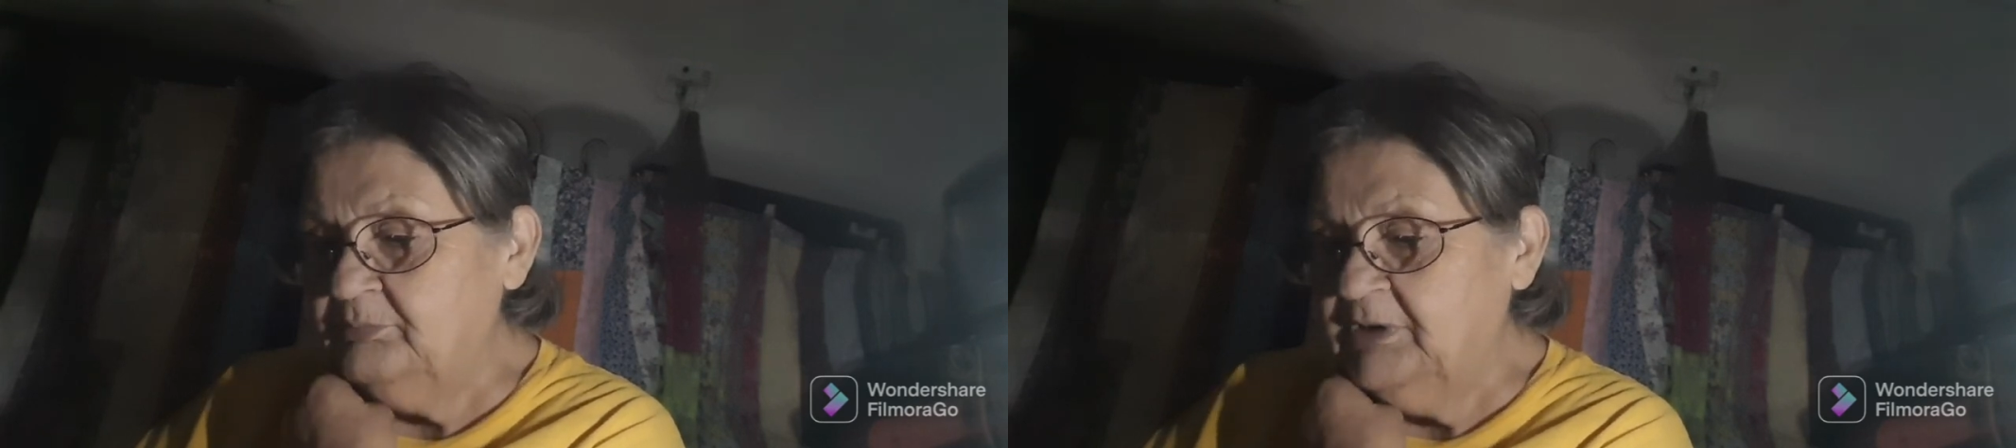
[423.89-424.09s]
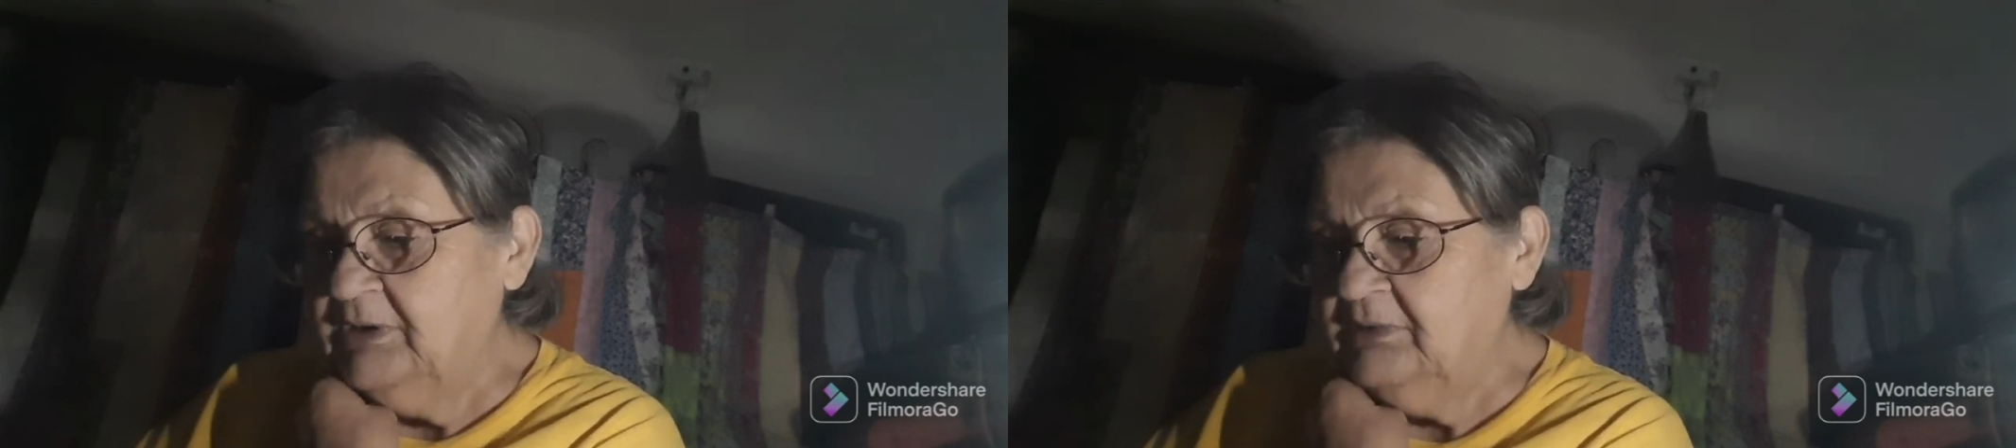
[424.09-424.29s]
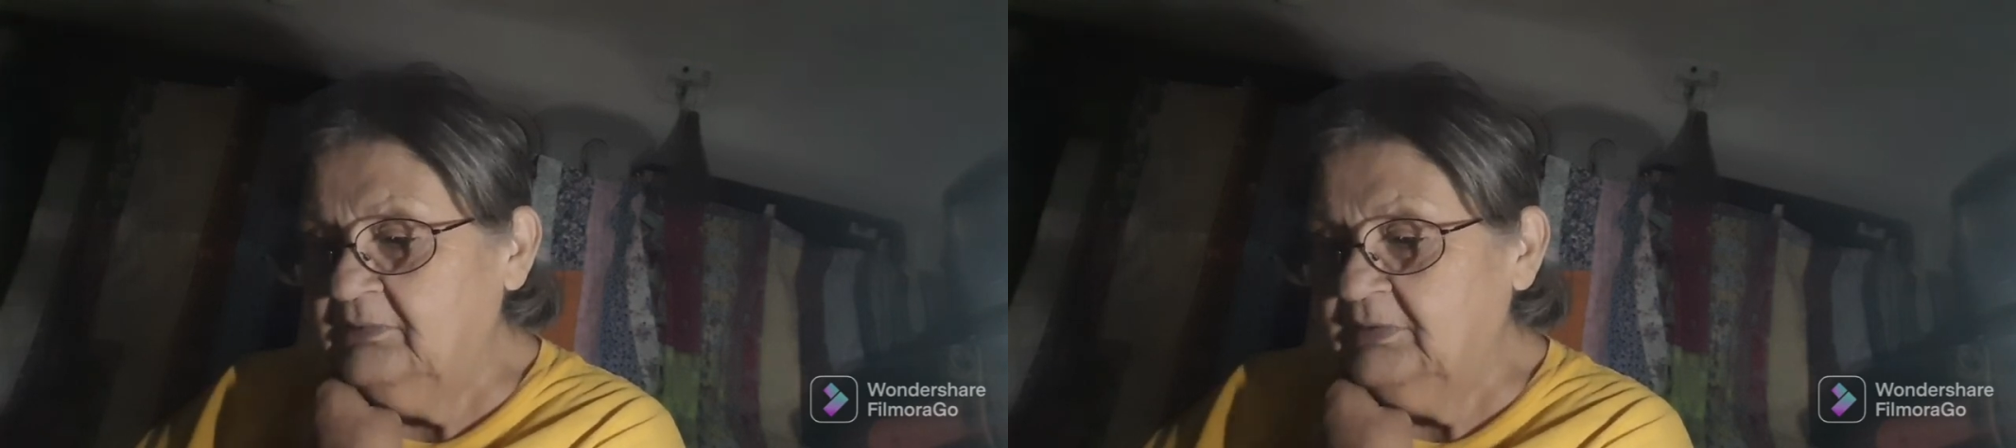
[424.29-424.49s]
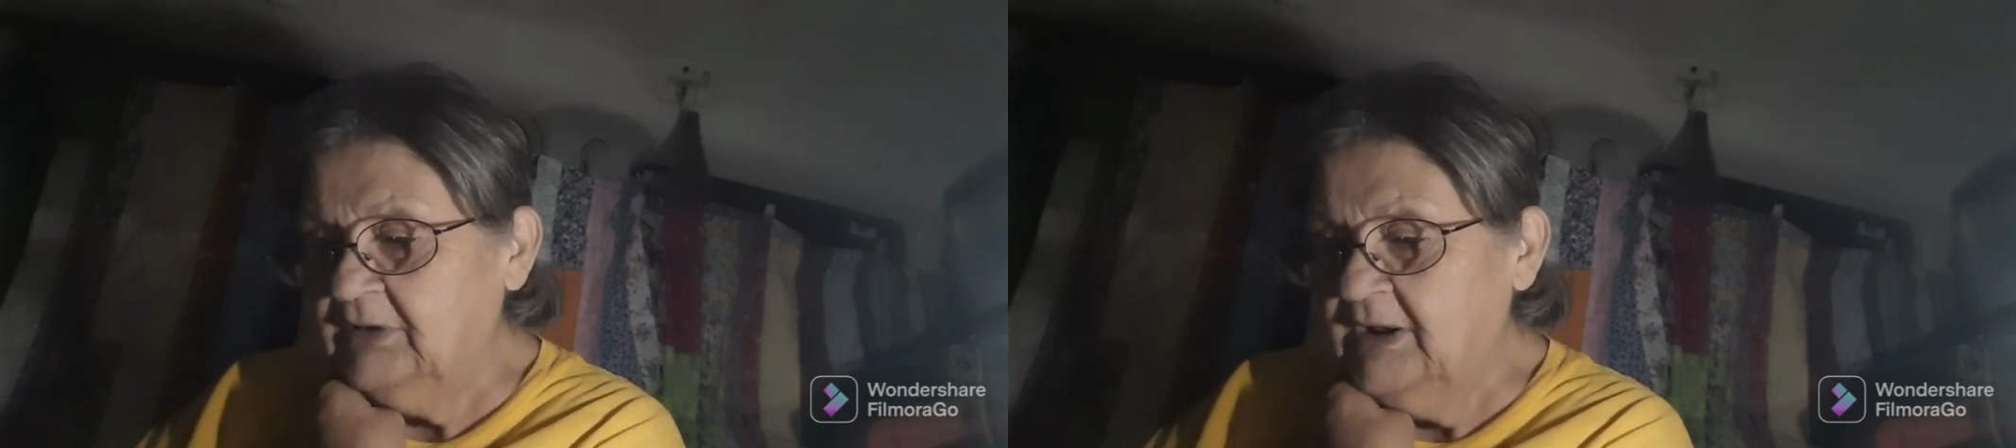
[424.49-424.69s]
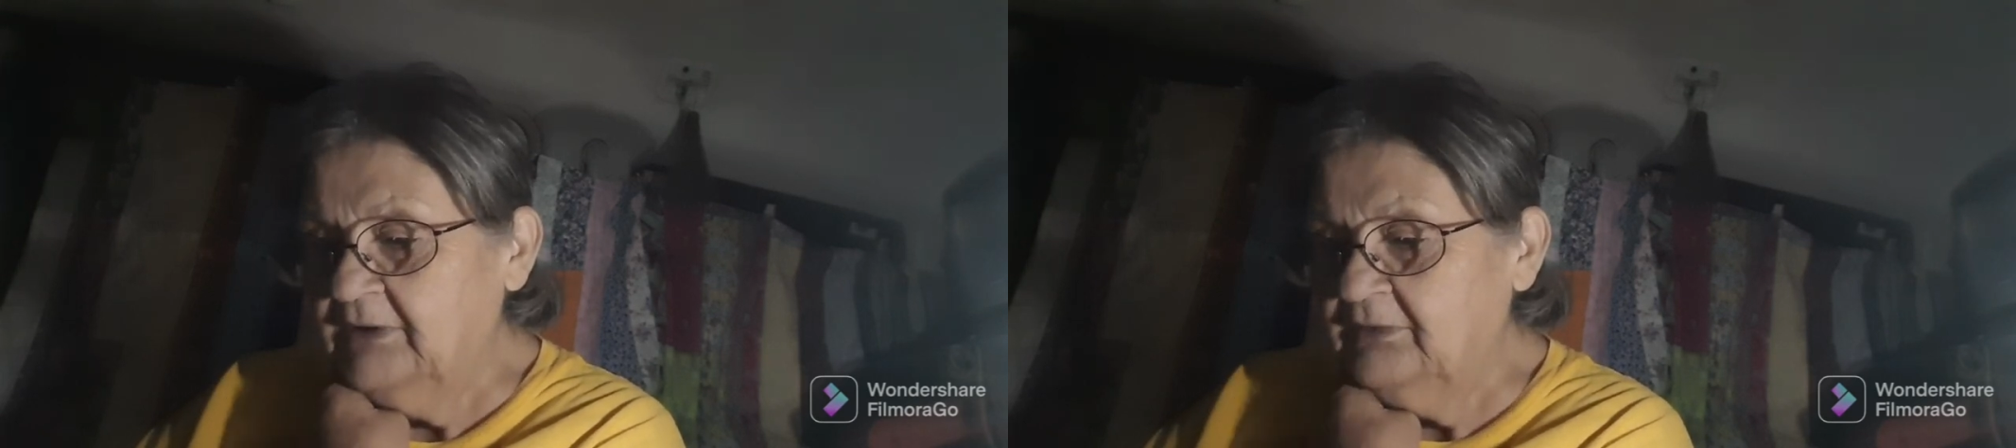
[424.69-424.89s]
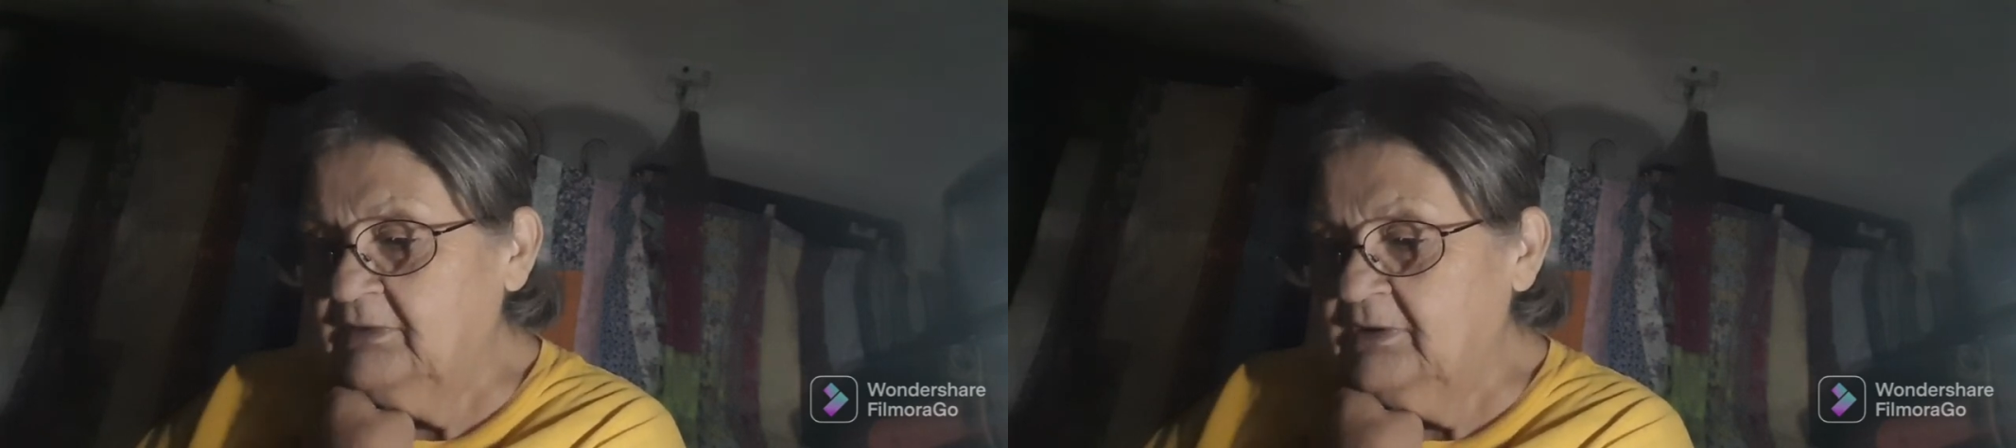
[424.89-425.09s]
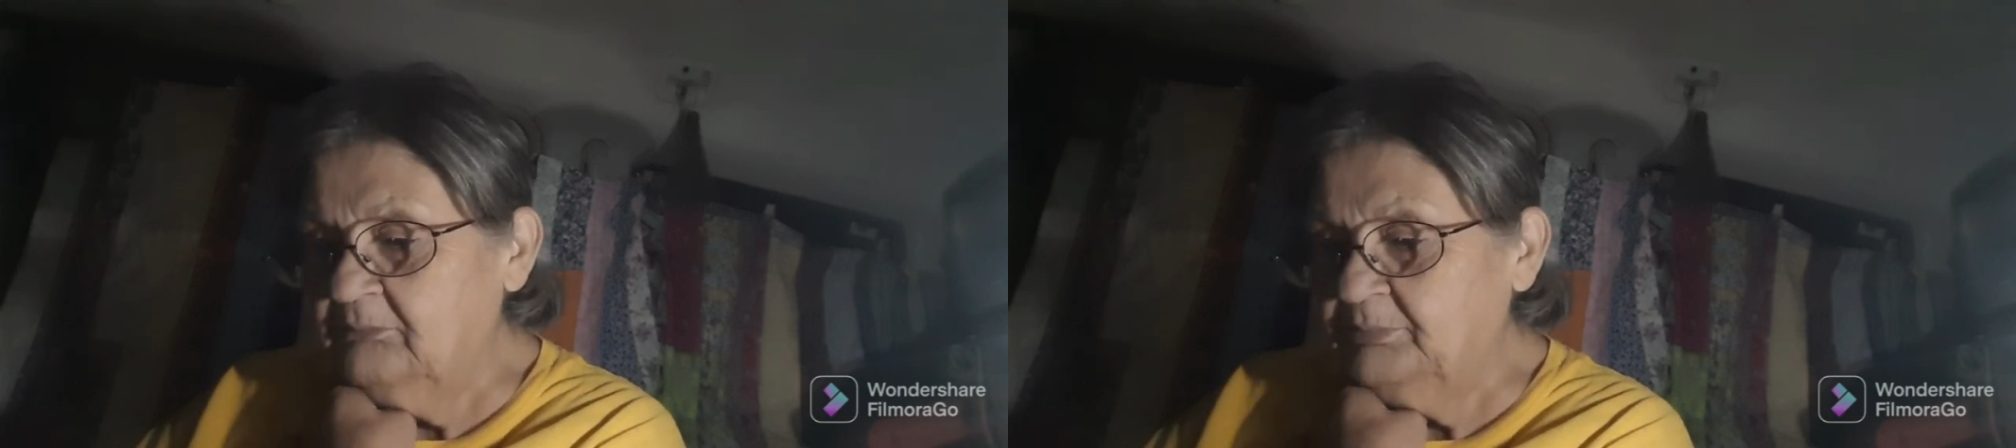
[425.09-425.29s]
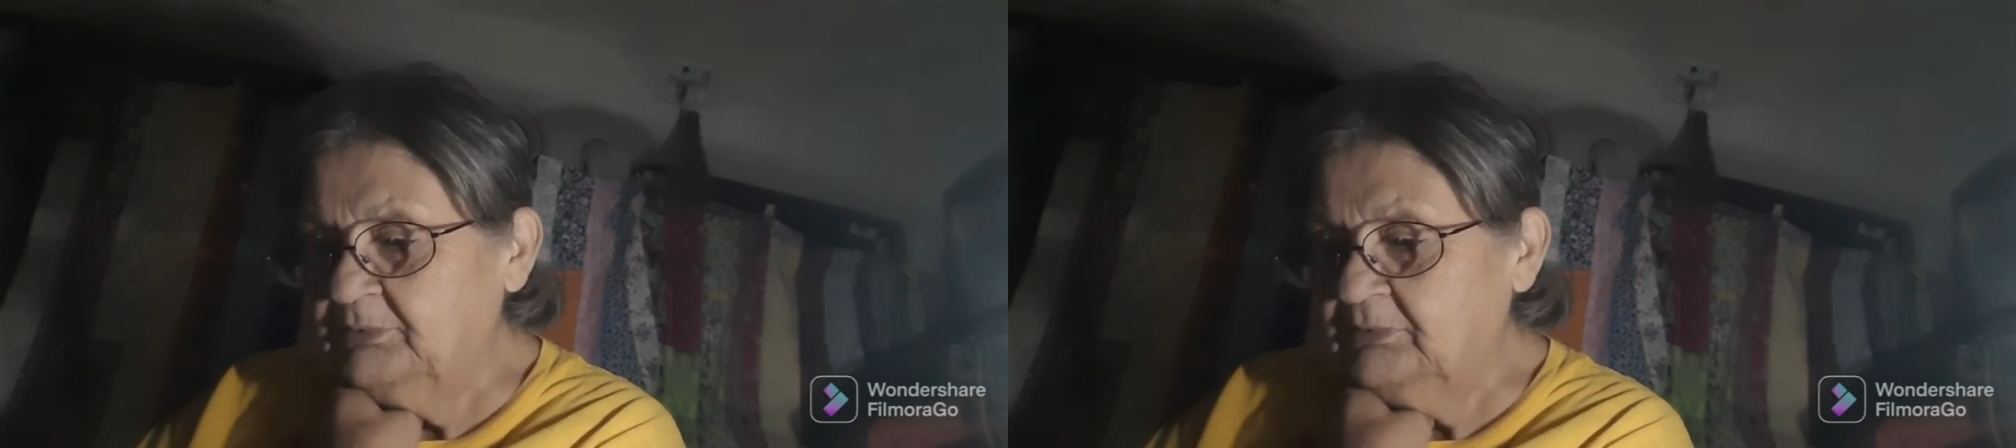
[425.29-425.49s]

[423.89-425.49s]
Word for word: me, light her up.